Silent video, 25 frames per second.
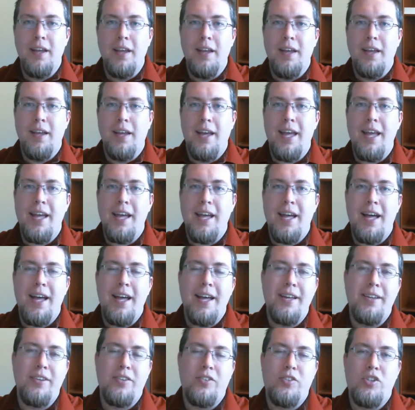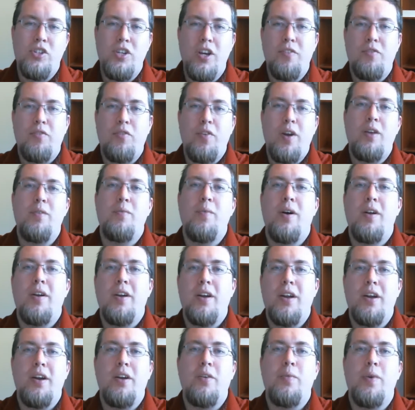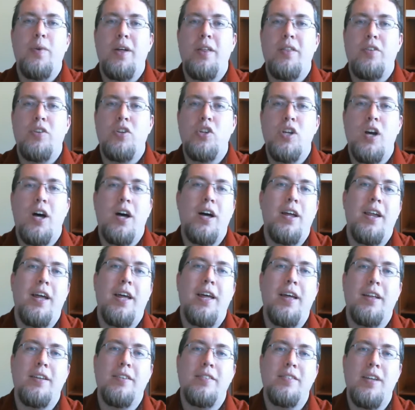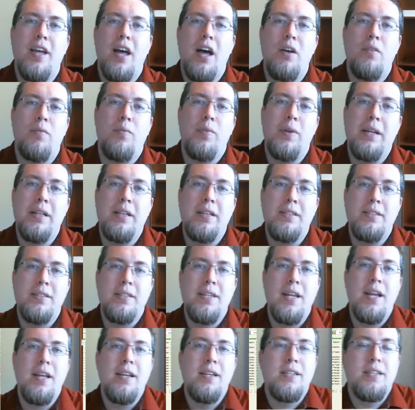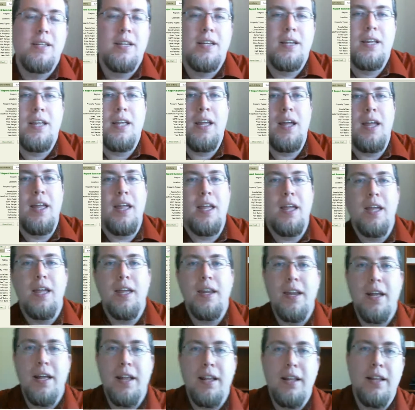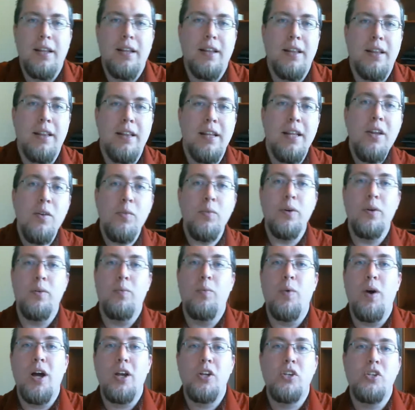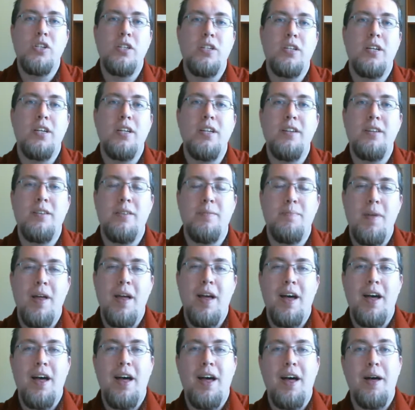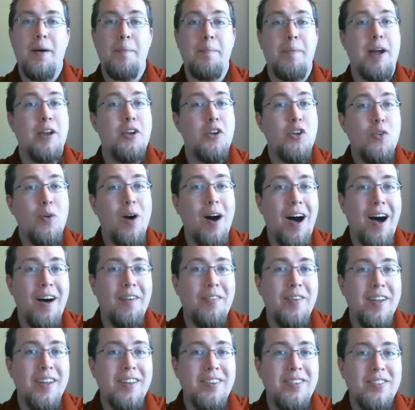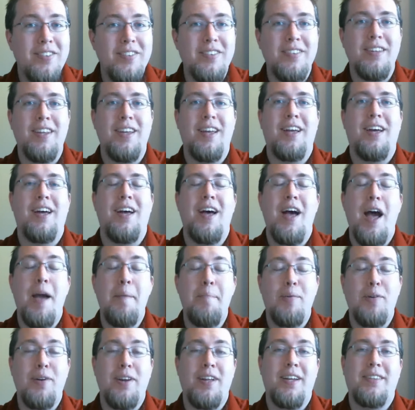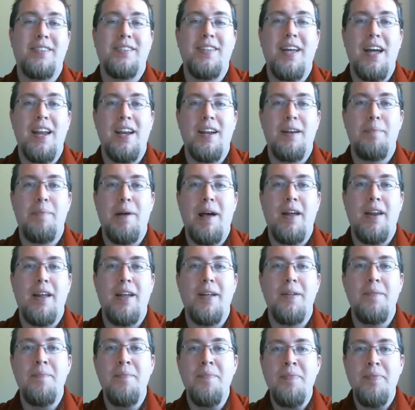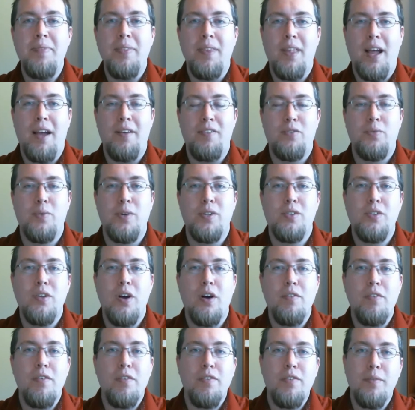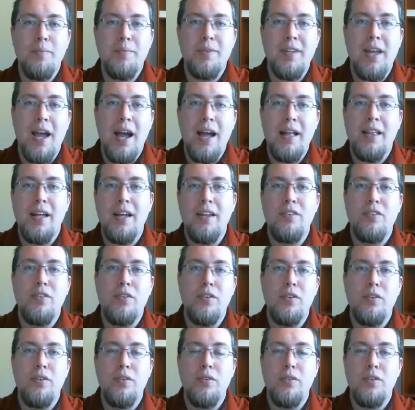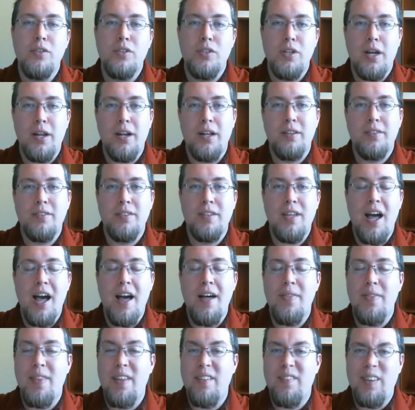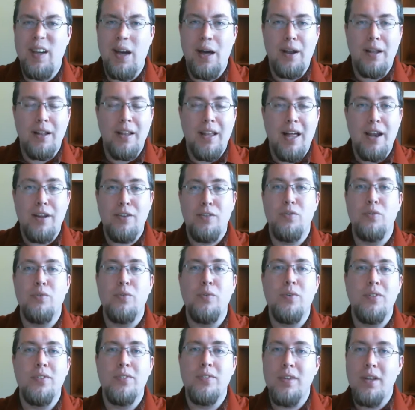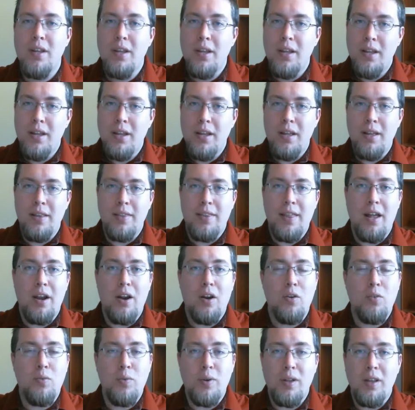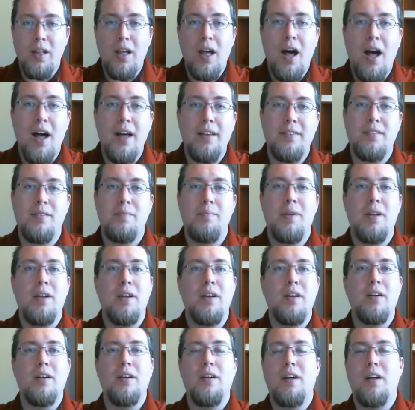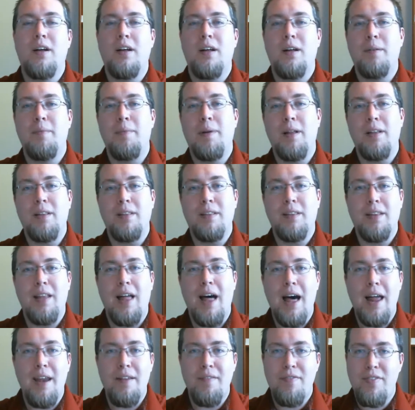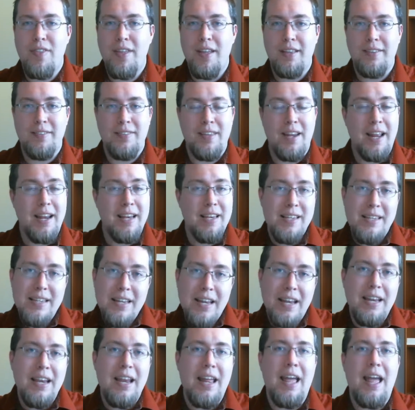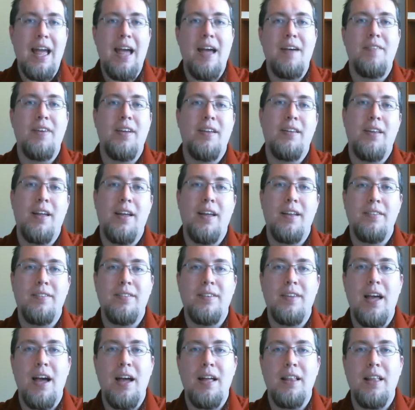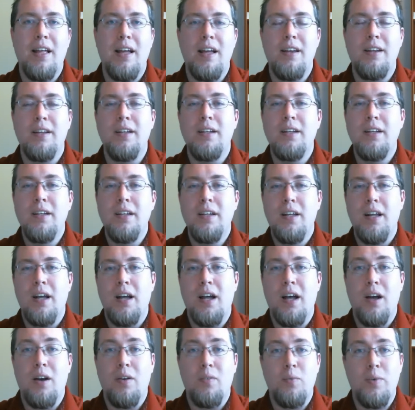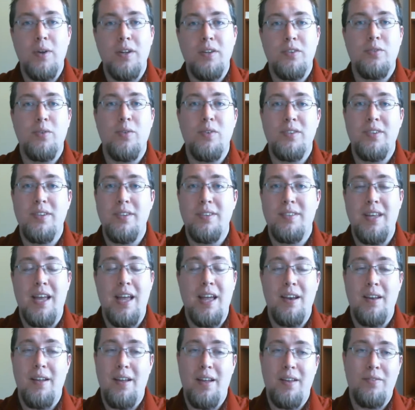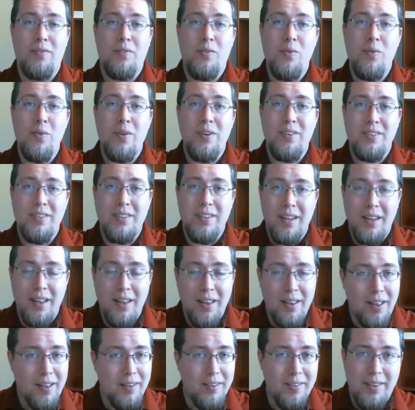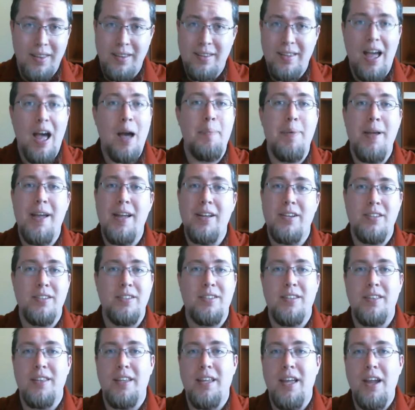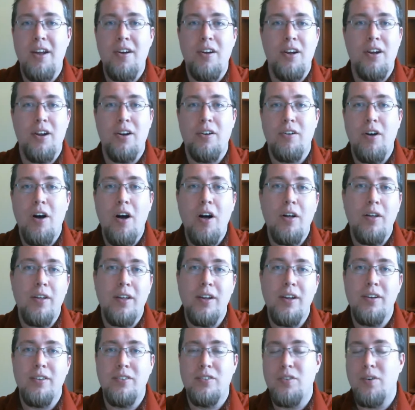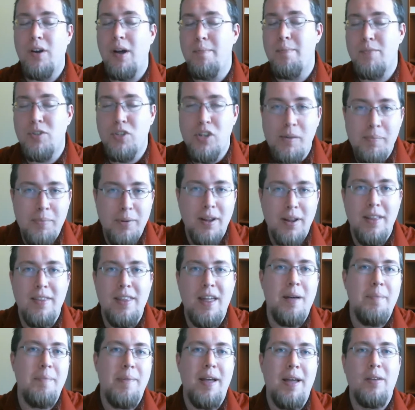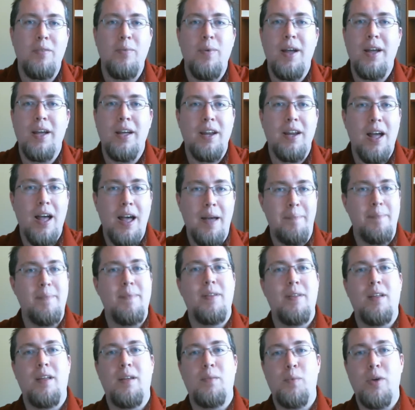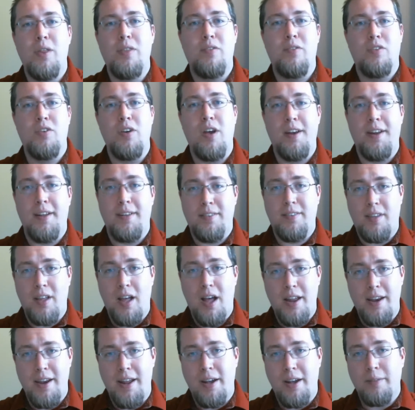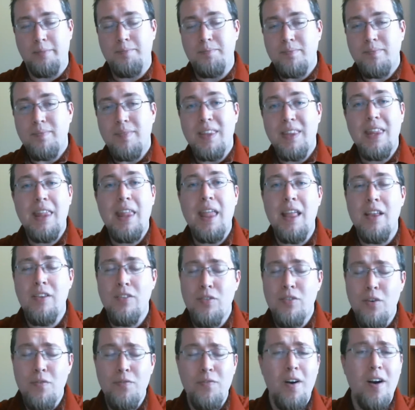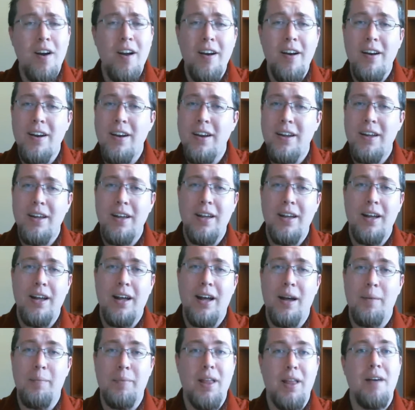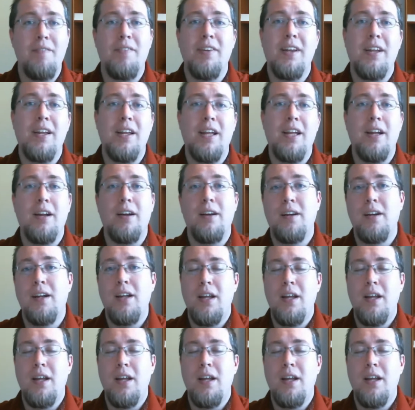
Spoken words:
Hey guys, Jeff Rainwater here with John L. Scott Real Estate in Linwood, Washington. My new office, I'm pretty excited about it. I've switched over from Skyline to John L. Scott. They've got a lot of tools that are really awesome here, a lot of things that I didn't have at Skyline, resources, and of course the top agents in the area are all here, so I'm jumping on that bandwagon. I'm with John L. Scott now. So far, I'm loving it here.